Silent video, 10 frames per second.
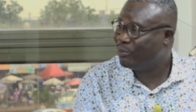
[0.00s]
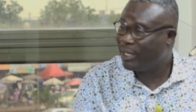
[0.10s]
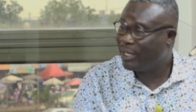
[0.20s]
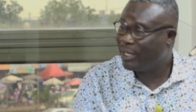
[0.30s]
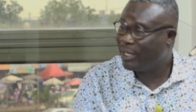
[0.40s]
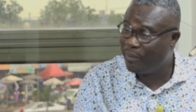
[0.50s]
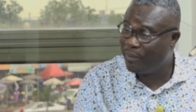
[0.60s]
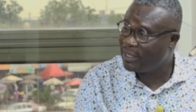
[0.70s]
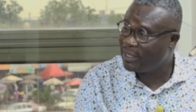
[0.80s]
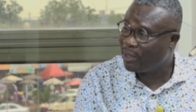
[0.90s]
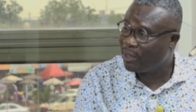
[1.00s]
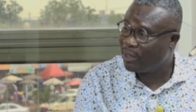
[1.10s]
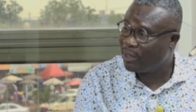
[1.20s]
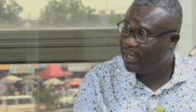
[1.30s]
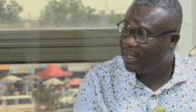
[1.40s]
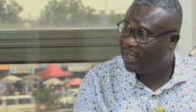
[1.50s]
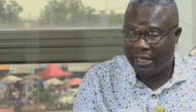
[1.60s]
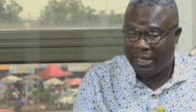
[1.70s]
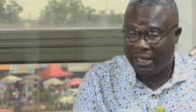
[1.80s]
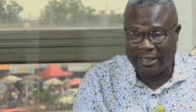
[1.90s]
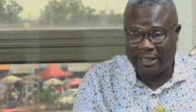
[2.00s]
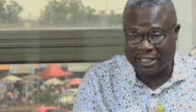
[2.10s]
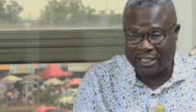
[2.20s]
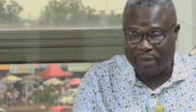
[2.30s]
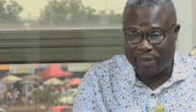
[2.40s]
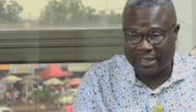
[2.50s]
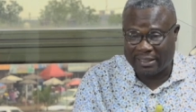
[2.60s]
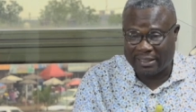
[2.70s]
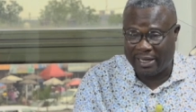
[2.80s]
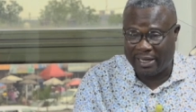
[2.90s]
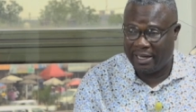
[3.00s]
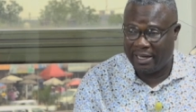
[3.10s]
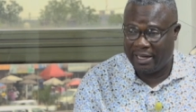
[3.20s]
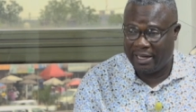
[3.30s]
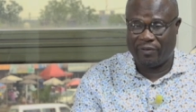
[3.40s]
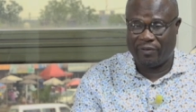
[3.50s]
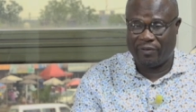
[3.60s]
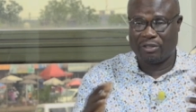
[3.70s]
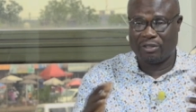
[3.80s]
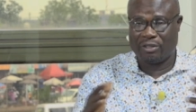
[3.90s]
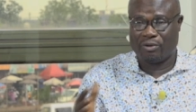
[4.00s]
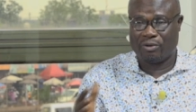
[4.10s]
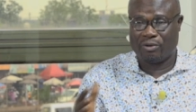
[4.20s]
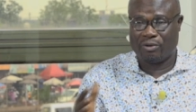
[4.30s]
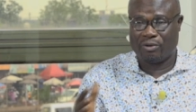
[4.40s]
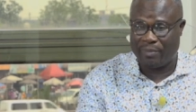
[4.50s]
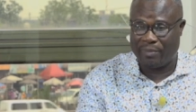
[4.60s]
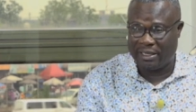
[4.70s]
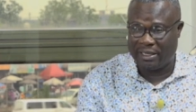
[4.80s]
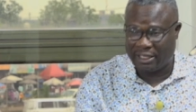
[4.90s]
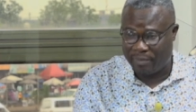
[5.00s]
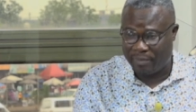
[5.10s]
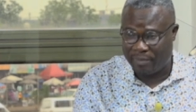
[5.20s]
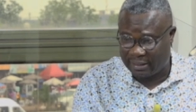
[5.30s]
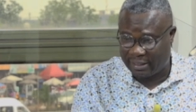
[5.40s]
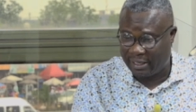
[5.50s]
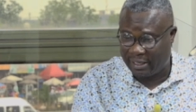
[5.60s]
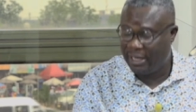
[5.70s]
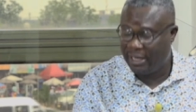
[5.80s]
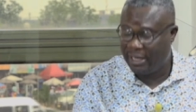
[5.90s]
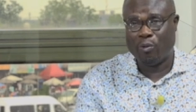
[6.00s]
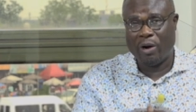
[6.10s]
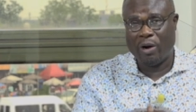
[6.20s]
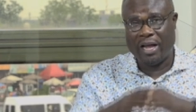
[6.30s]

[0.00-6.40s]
if you be a mensa wom. And in as much as say we have a written constitution, and as much as say you were a